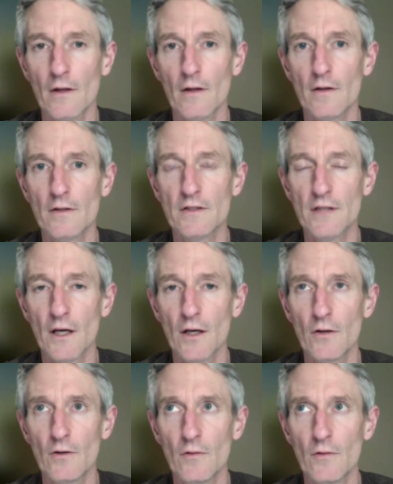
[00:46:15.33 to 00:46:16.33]

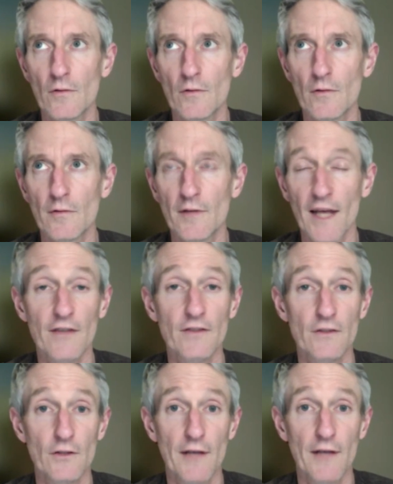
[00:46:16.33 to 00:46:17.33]
So
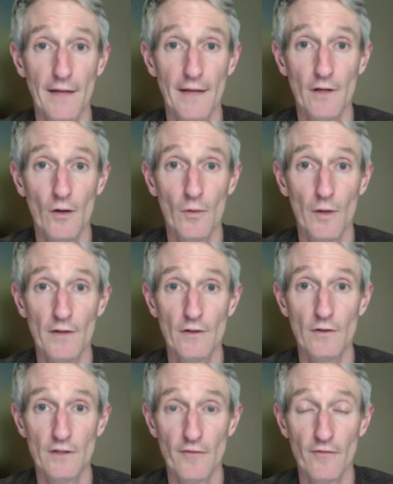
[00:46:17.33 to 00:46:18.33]
yes, you can go away and do
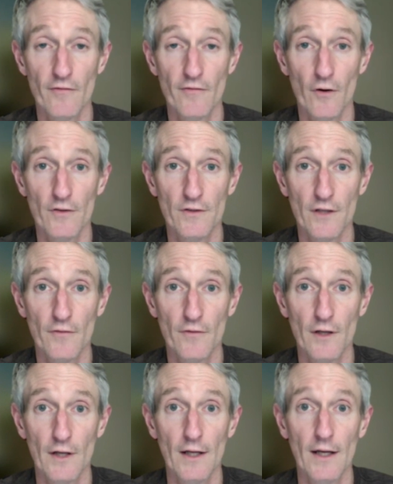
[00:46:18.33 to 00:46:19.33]
stuff, foreign stuff.
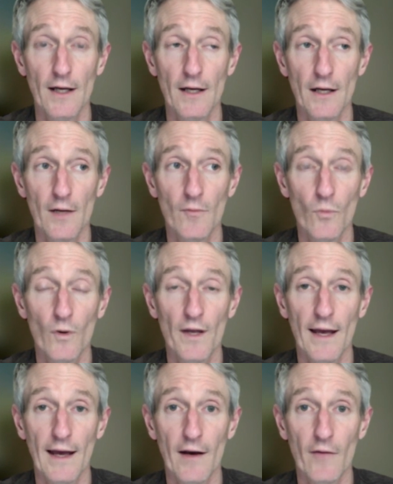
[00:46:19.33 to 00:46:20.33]
We
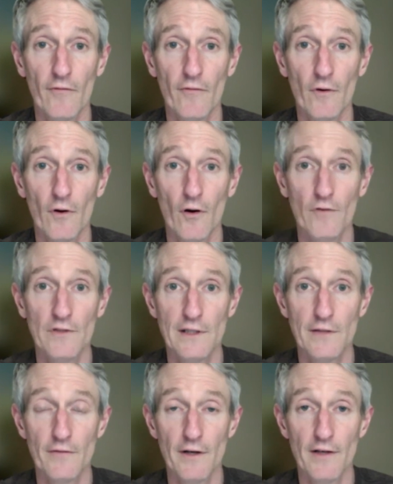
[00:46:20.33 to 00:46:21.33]
have obviously
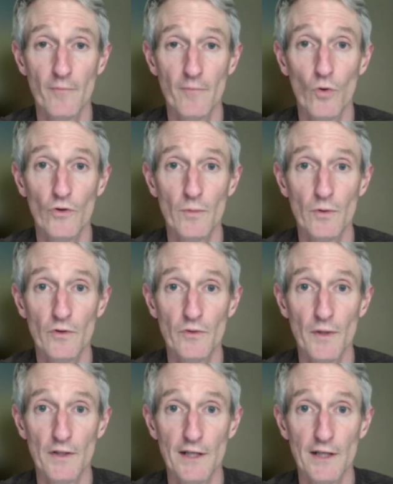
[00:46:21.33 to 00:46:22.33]
a very portable
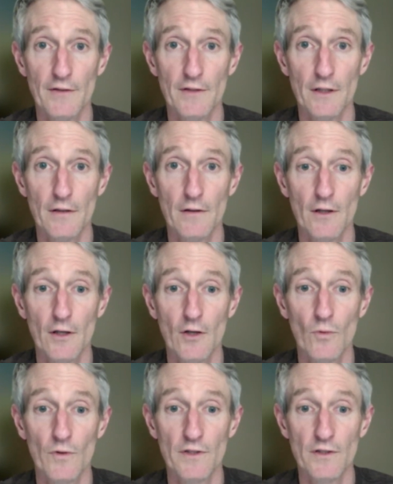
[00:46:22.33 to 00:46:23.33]
speciality,
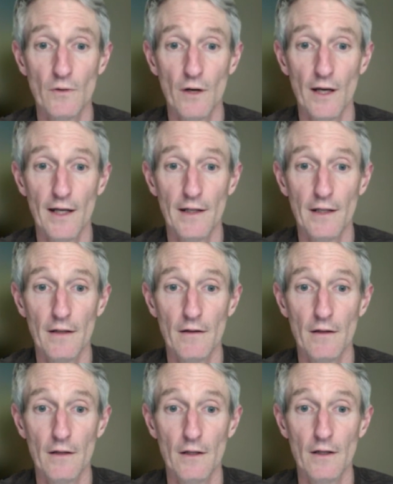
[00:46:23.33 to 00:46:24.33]
which is quite handy.
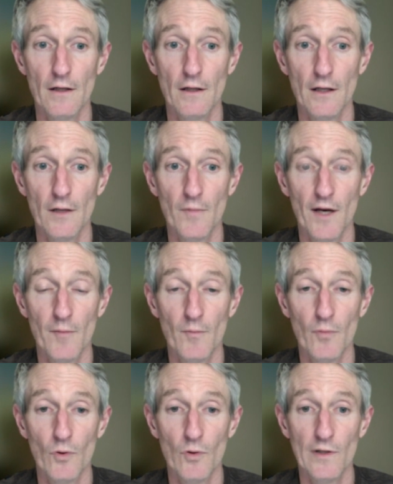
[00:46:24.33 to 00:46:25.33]
And
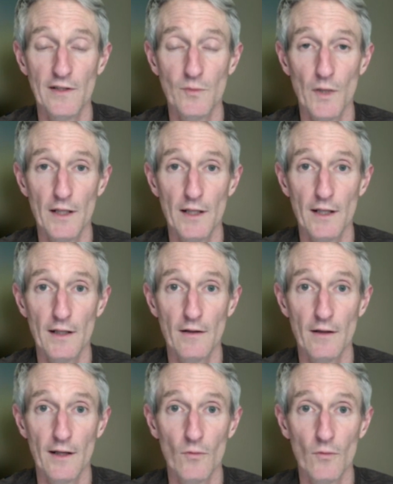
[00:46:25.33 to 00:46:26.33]
broadly speaking,
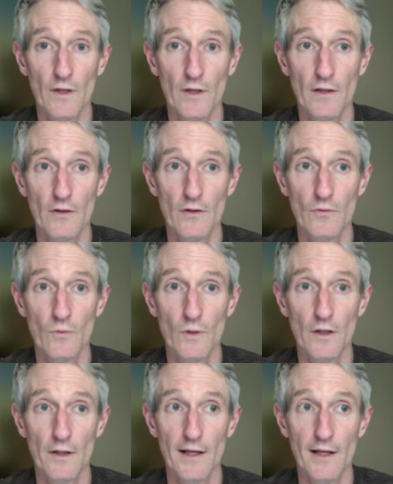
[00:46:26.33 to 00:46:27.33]
we could
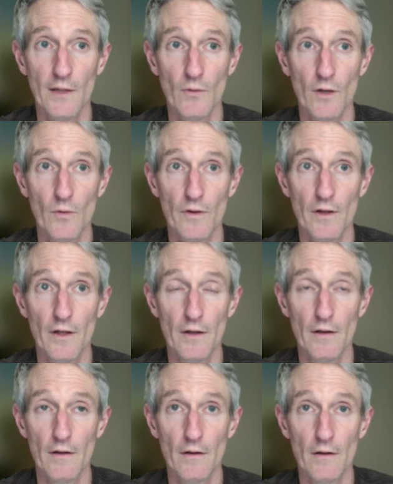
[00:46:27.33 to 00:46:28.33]
work anywhere within
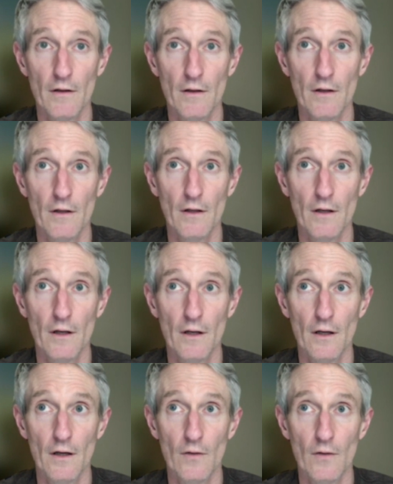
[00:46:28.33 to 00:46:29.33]

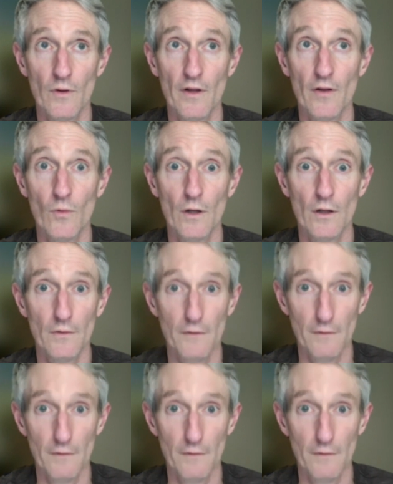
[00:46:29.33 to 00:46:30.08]
the world,